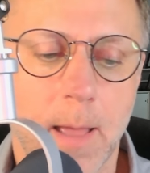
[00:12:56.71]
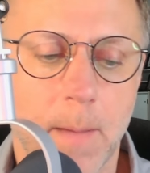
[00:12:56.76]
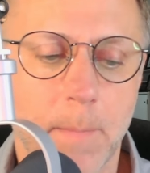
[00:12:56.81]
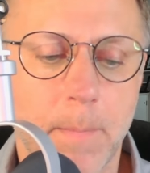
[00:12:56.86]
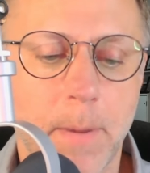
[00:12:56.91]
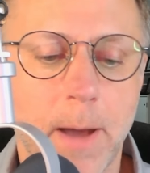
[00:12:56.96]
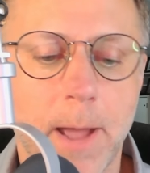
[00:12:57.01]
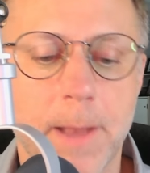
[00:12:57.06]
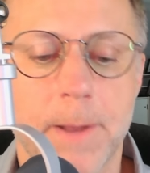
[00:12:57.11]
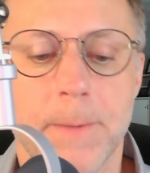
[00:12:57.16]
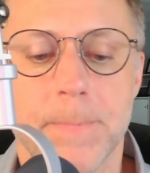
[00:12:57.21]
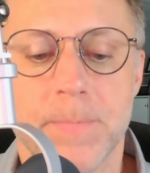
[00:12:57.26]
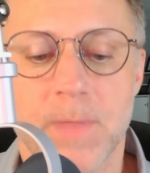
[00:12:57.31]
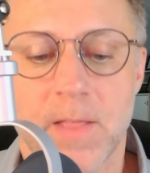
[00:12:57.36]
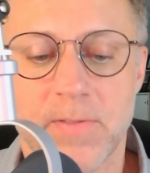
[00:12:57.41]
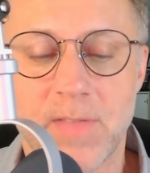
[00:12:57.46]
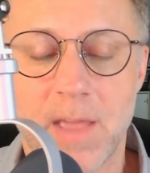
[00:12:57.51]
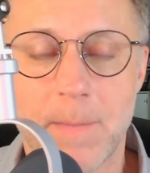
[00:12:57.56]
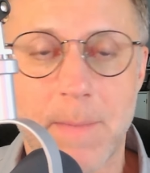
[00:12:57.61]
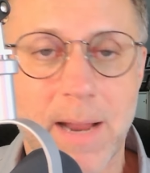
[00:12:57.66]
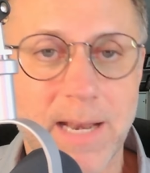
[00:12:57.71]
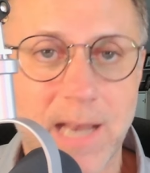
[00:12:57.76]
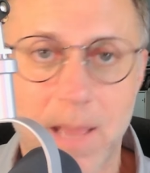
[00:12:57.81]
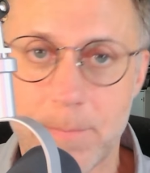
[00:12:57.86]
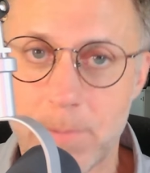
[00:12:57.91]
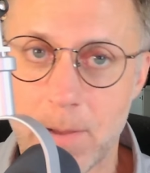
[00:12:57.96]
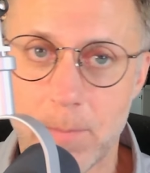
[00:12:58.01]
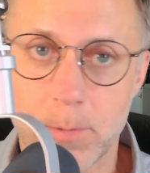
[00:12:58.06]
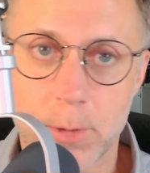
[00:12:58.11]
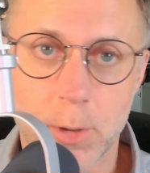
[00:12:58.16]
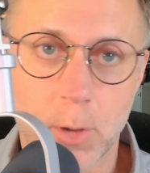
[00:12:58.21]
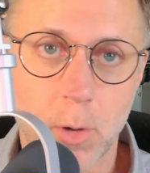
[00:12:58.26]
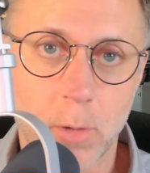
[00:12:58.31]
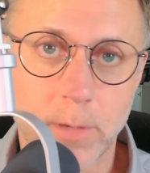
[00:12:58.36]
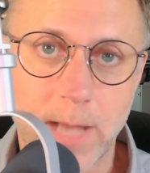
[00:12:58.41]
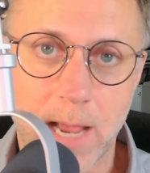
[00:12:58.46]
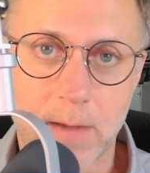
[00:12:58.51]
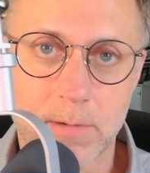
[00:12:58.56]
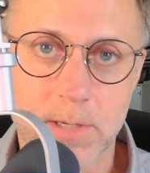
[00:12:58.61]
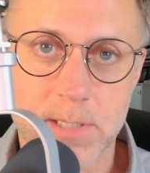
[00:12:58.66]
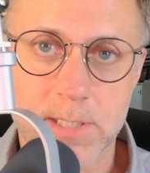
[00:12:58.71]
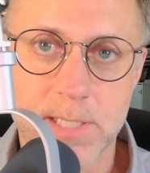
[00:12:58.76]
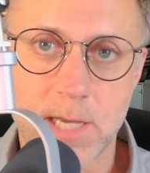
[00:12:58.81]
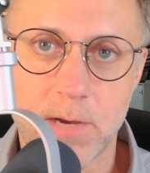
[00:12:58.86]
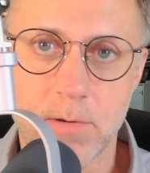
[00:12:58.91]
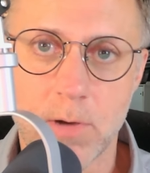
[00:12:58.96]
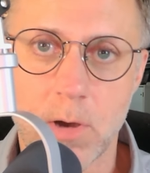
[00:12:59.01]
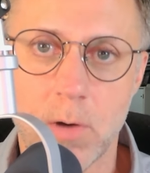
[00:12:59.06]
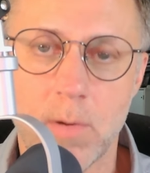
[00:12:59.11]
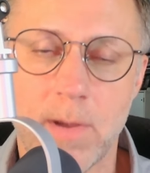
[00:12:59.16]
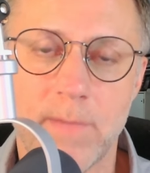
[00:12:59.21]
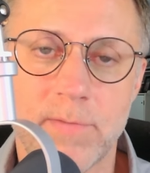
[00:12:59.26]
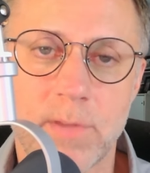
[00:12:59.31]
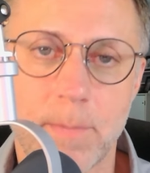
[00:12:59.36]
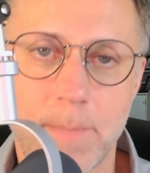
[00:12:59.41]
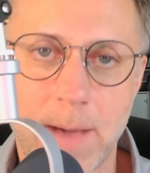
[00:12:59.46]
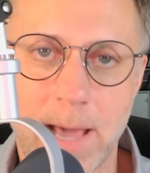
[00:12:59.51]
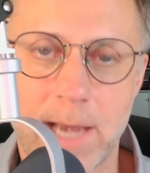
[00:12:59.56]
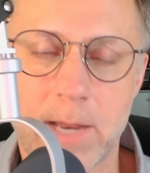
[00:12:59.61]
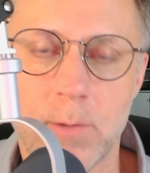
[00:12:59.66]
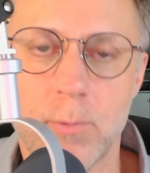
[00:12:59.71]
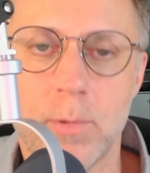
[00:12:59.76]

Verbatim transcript: But they might not be able to go down to zero if the body